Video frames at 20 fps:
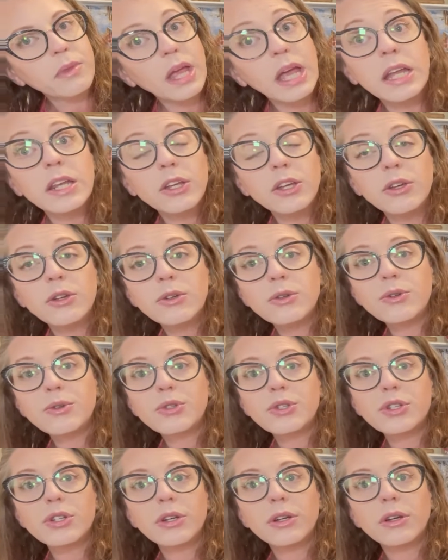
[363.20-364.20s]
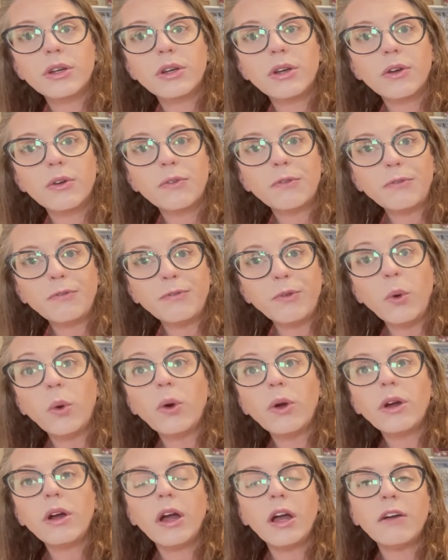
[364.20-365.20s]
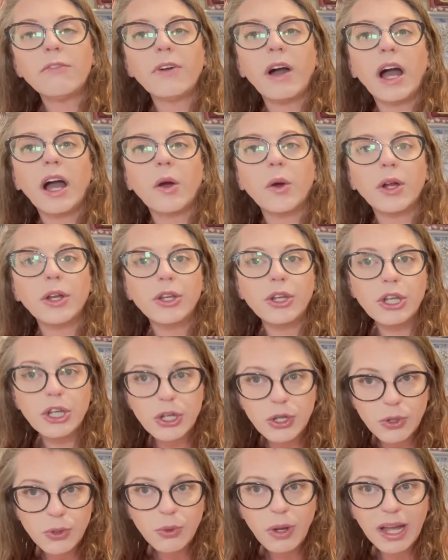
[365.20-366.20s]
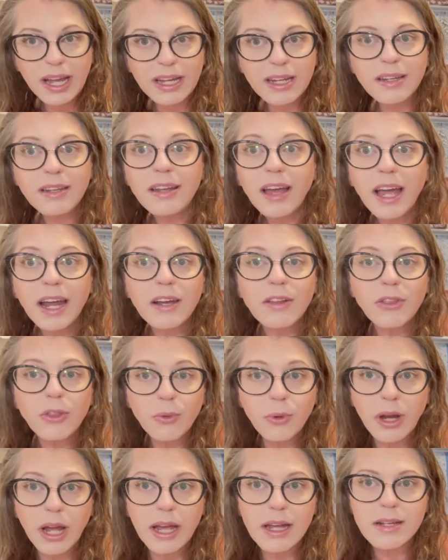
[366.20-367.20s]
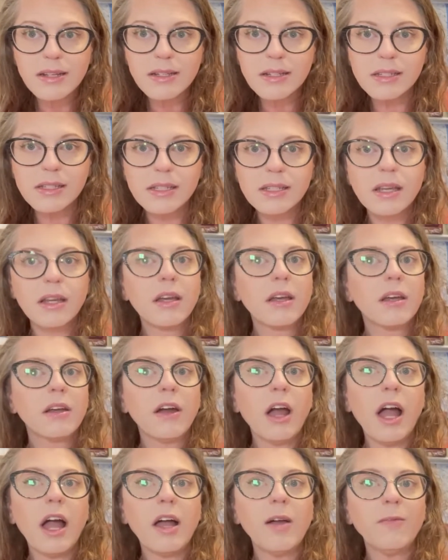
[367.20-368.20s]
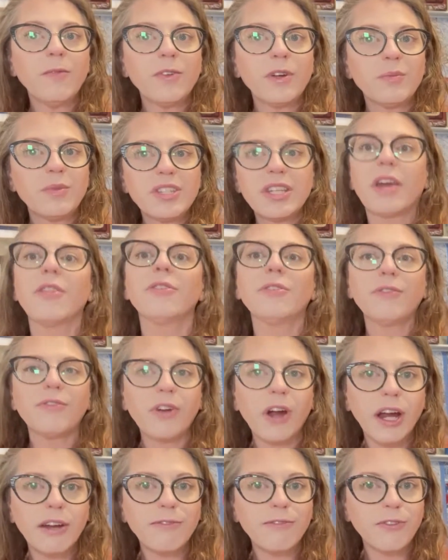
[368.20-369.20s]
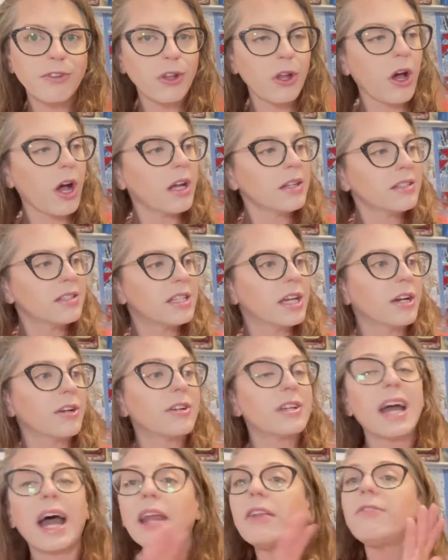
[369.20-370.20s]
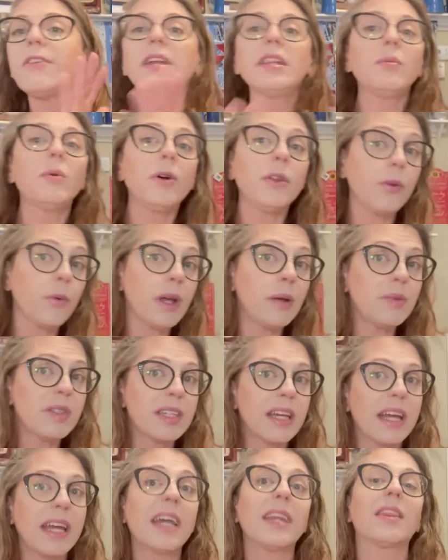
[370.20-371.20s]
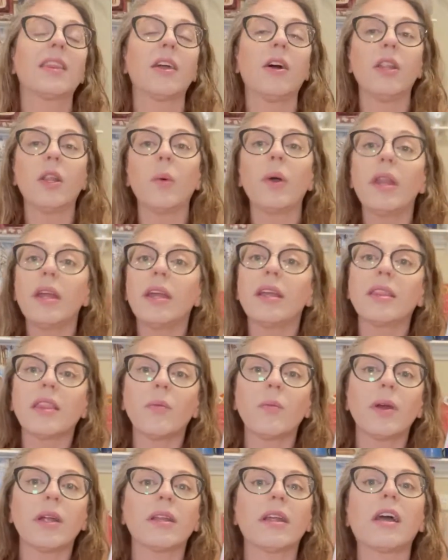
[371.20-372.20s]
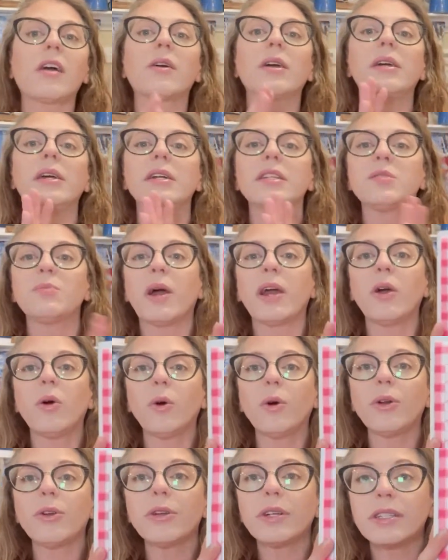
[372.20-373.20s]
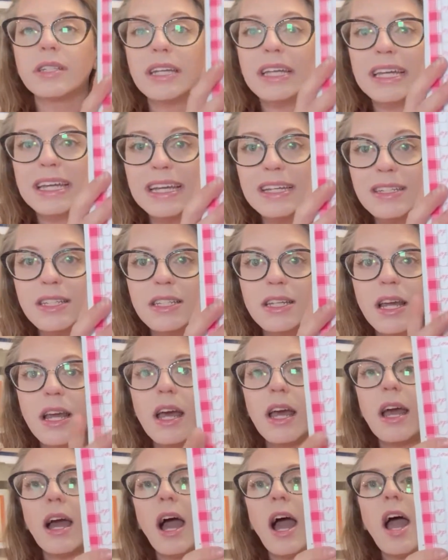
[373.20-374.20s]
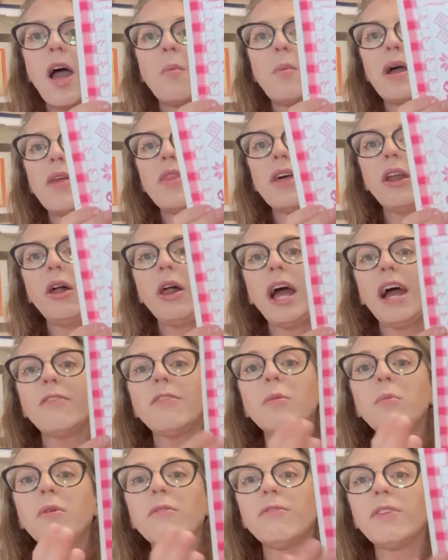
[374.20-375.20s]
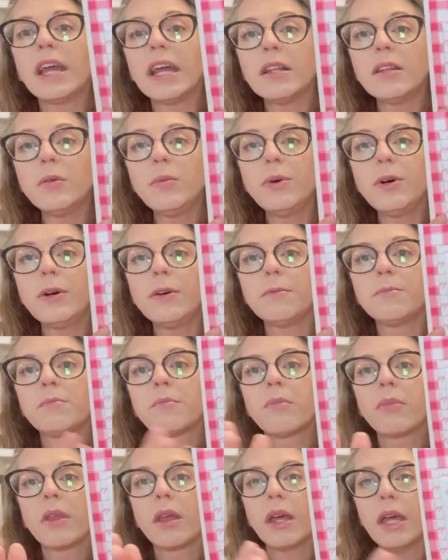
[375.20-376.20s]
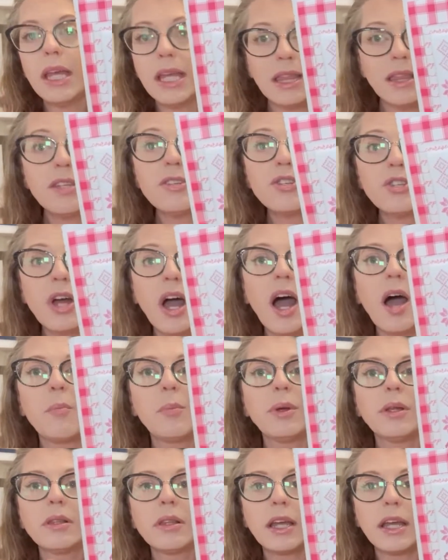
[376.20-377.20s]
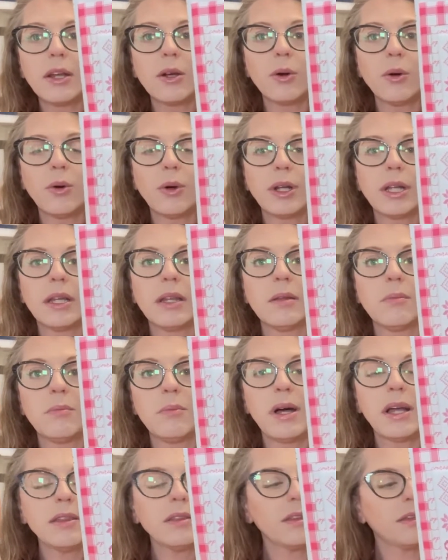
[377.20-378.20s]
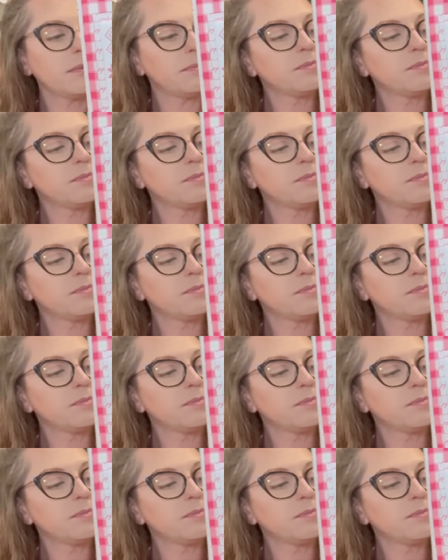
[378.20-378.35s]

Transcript: used 4 of our new hand-dyed threads from Southern Fried Floss. They're not available on the website yet. The only way to get them right now is by ordering the kit, and then I'll have them available in the shop later on in the month.